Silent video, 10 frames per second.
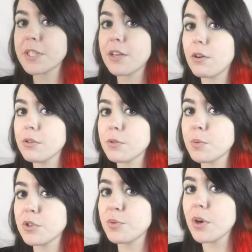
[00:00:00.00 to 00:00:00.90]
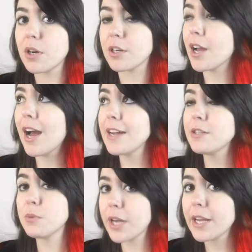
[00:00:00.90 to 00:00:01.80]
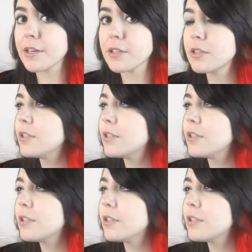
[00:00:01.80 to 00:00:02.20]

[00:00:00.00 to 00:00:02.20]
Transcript: could be saying all those words wrong. I don't care.